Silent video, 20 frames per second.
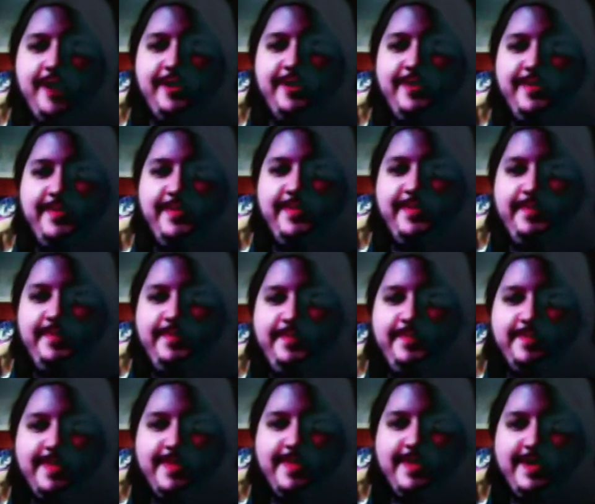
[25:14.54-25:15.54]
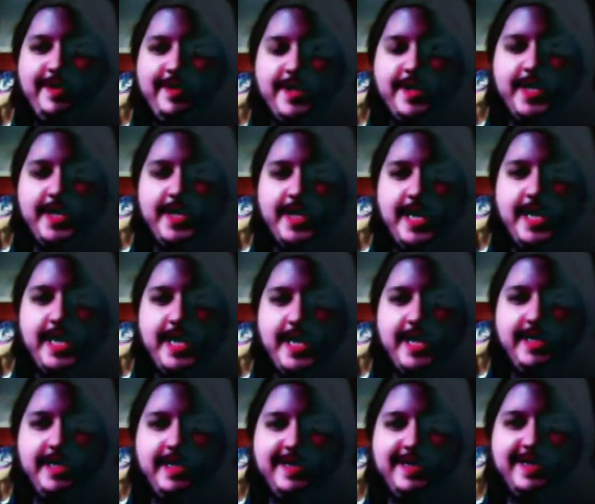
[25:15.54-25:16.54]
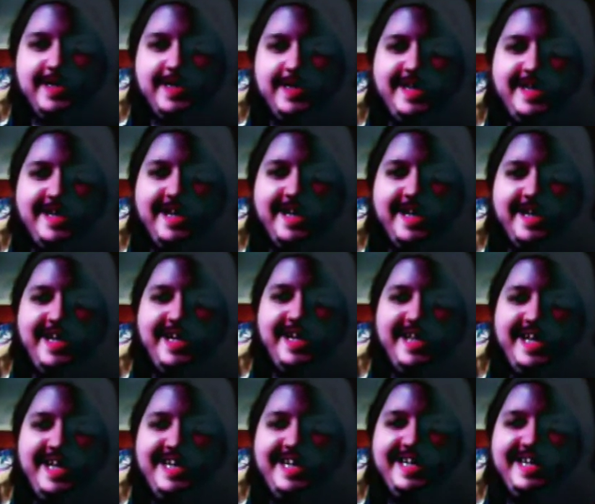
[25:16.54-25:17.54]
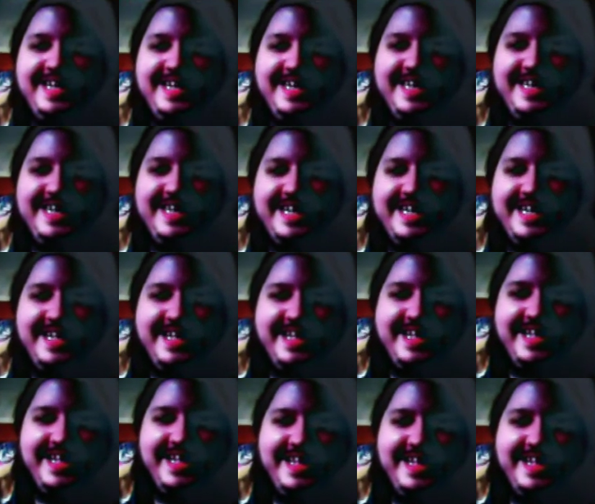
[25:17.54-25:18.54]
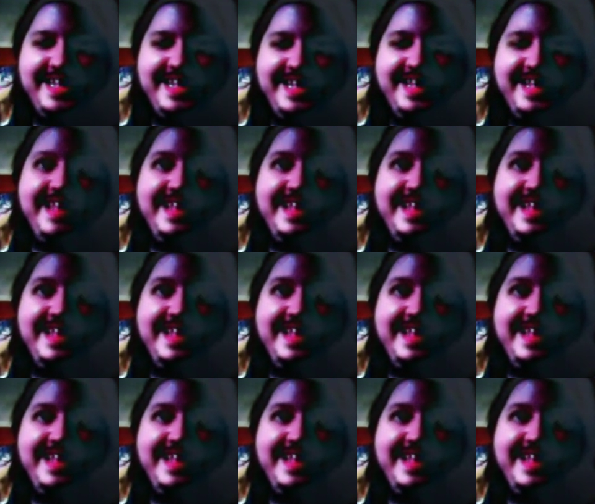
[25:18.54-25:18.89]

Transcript: Well, shoot. I wonder how many people are going to want that card.